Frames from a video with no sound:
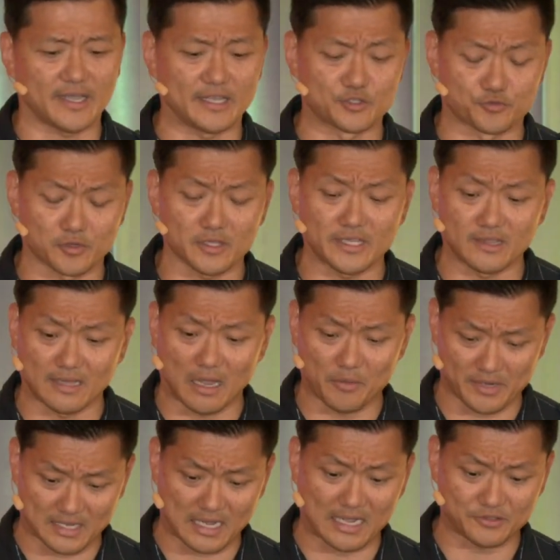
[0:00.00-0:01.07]
is really
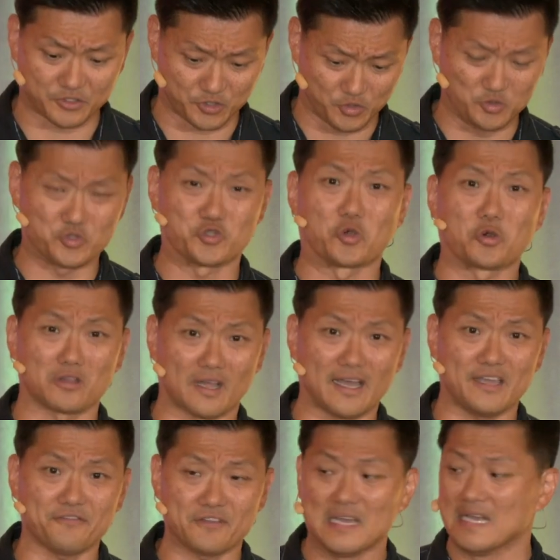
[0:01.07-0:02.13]
allowing God to use your
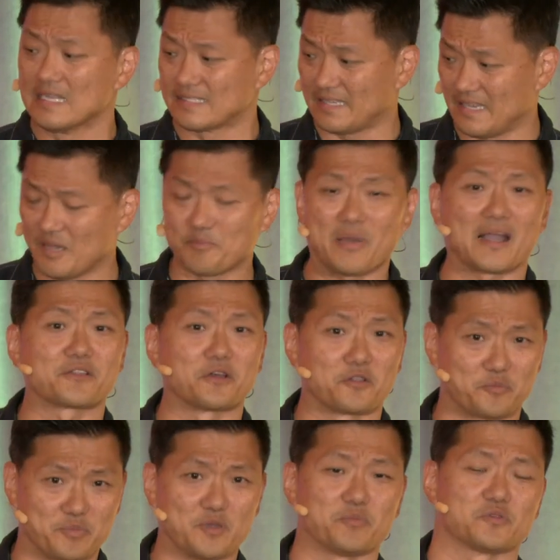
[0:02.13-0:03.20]
life to impact other
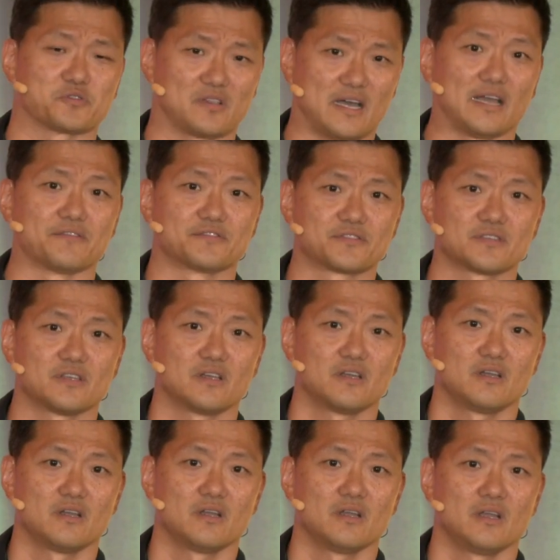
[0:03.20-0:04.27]
people's lives.
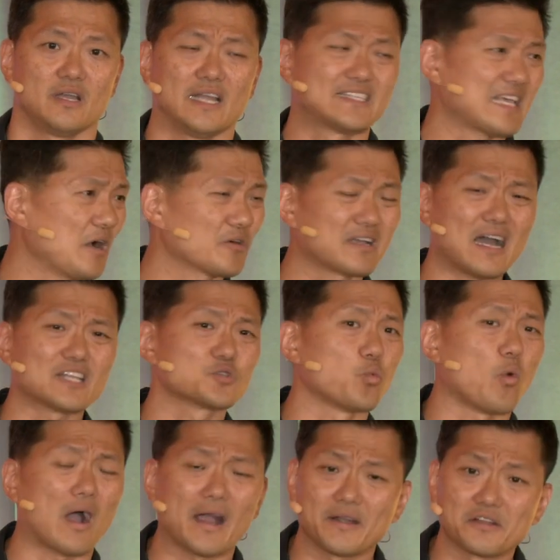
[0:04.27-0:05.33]
It's how God's
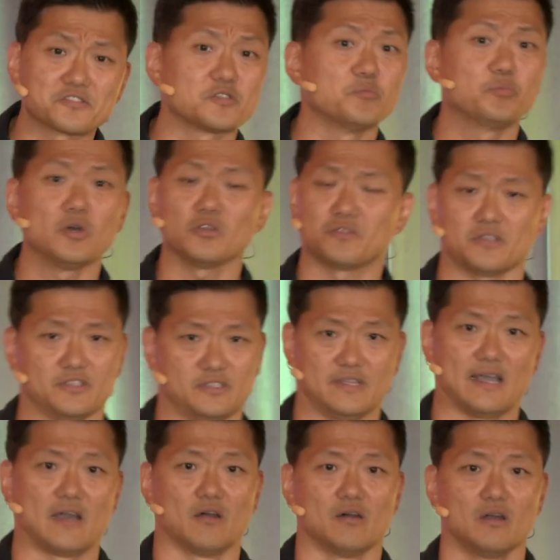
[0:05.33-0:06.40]
wired us and built us
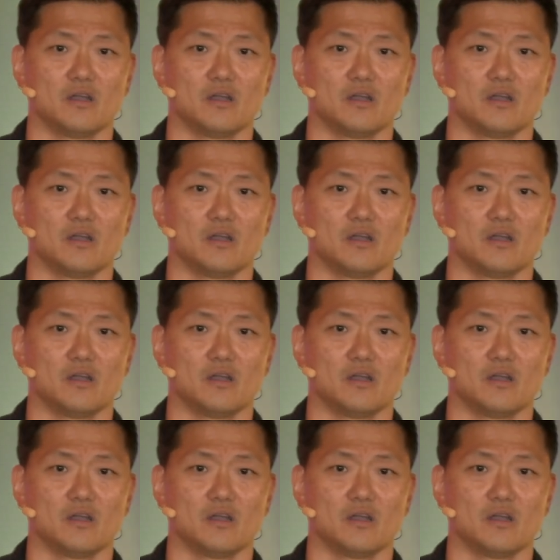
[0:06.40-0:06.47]
now.